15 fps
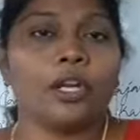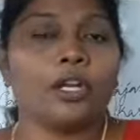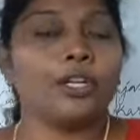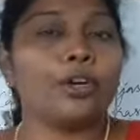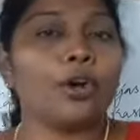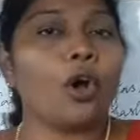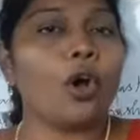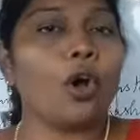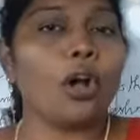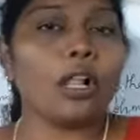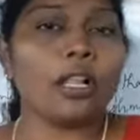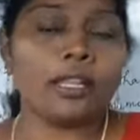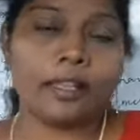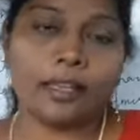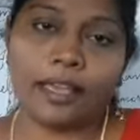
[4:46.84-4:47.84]
Do
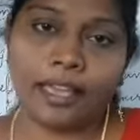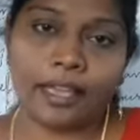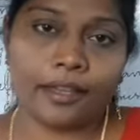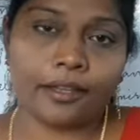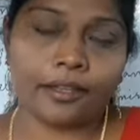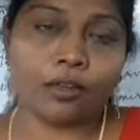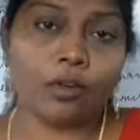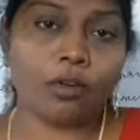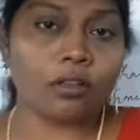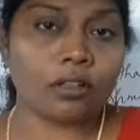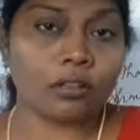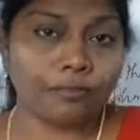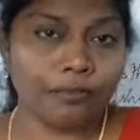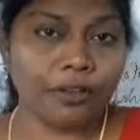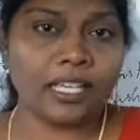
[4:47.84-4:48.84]
all the hair or
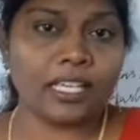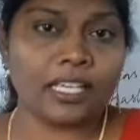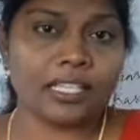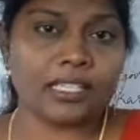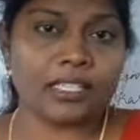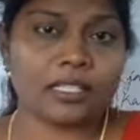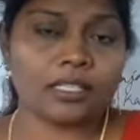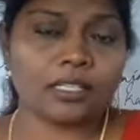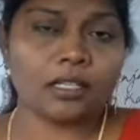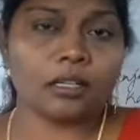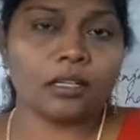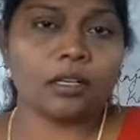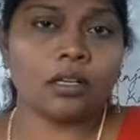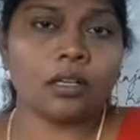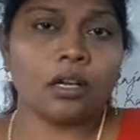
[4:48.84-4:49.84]
the fleece
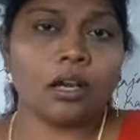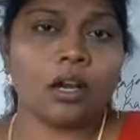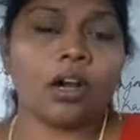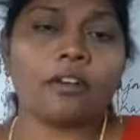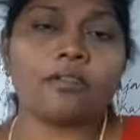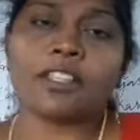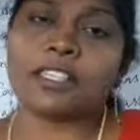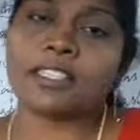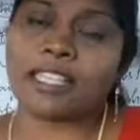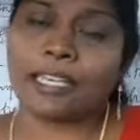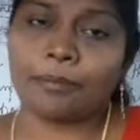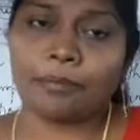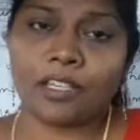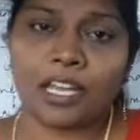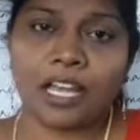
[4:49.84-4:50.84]
of the
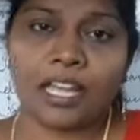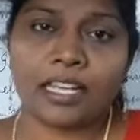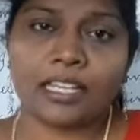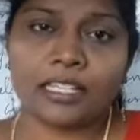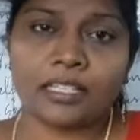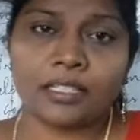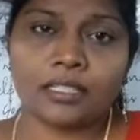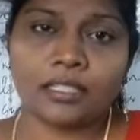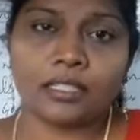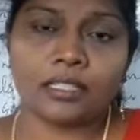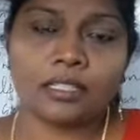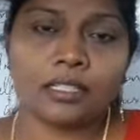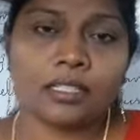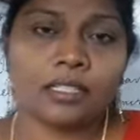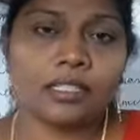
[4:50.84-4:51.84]
same kind?
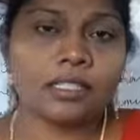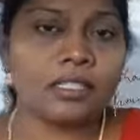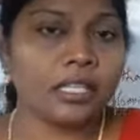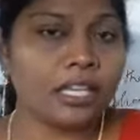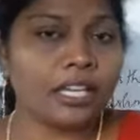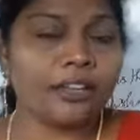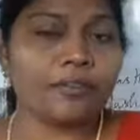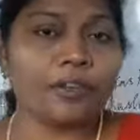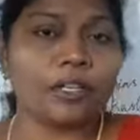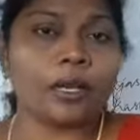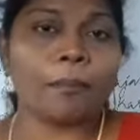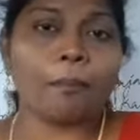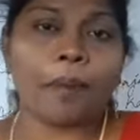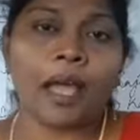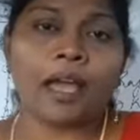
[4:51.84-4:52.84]
See, if you
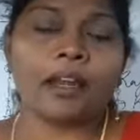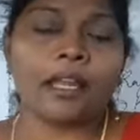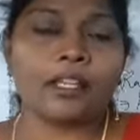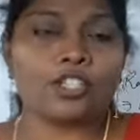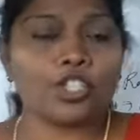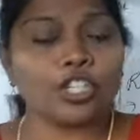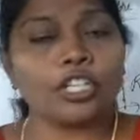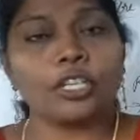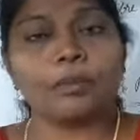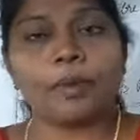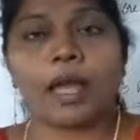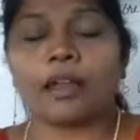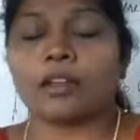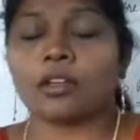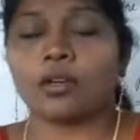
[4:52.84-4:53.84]
compare a sheep
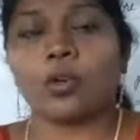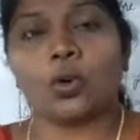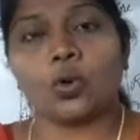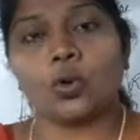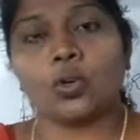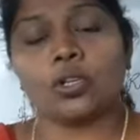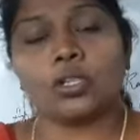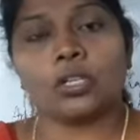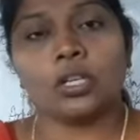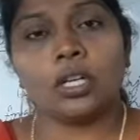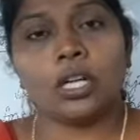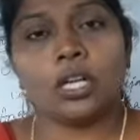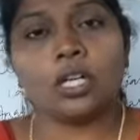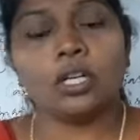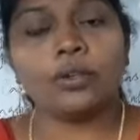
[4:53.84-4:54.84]
and a goat,
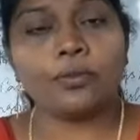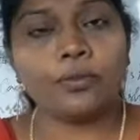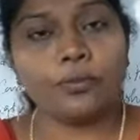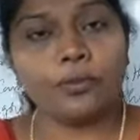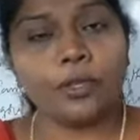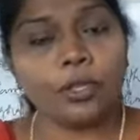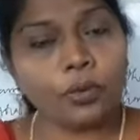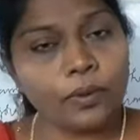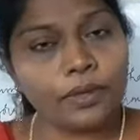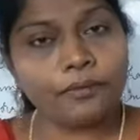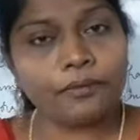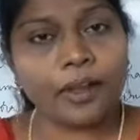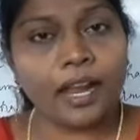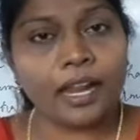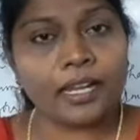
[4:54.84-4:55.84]
do we
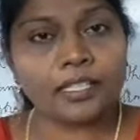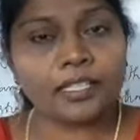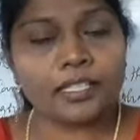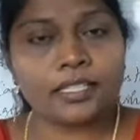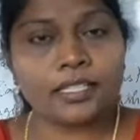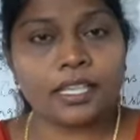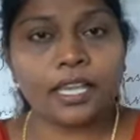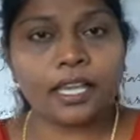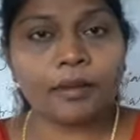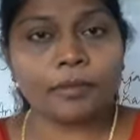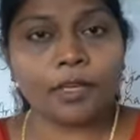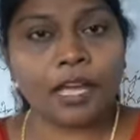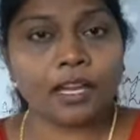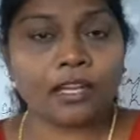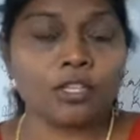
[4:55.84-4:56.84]
find the
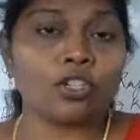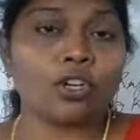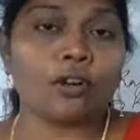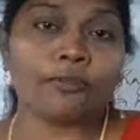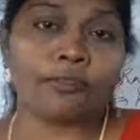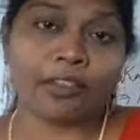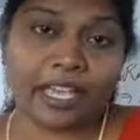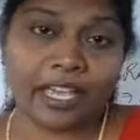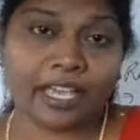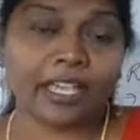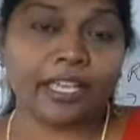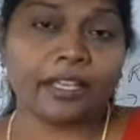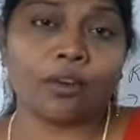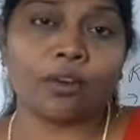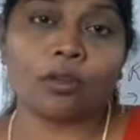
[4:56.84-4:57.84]
same kind of
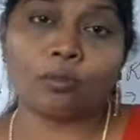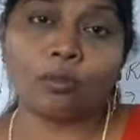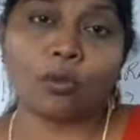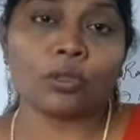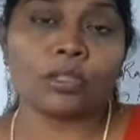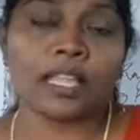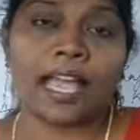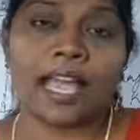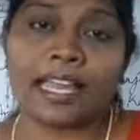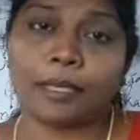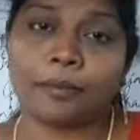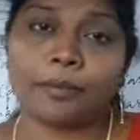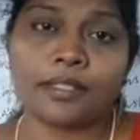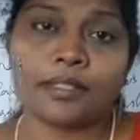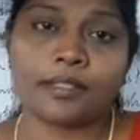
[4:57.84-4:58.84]
hair on both the
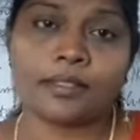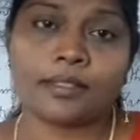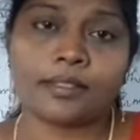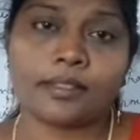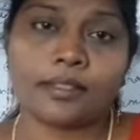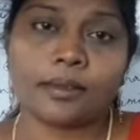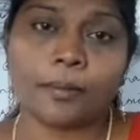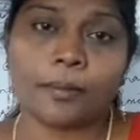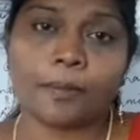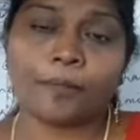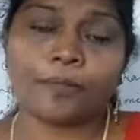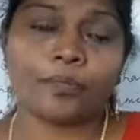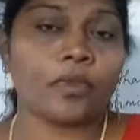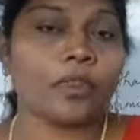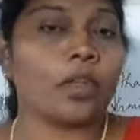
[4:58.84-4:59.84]
animals?
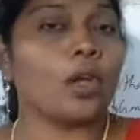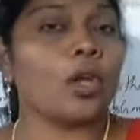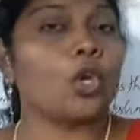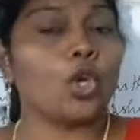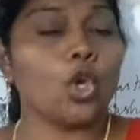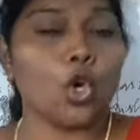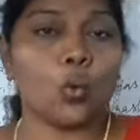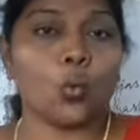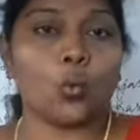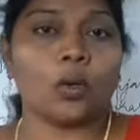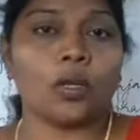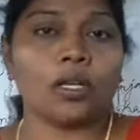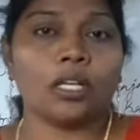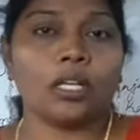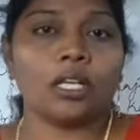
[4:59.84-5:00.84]
No.
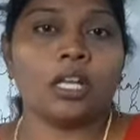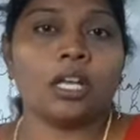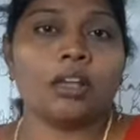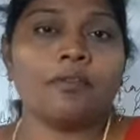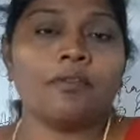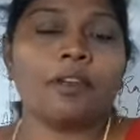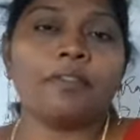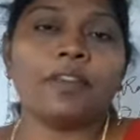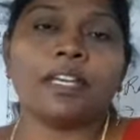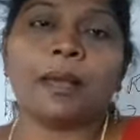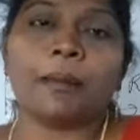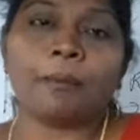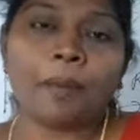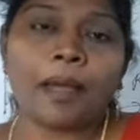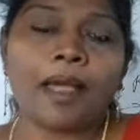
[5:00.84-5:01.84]
When we
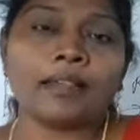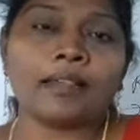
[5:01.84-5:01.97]
compare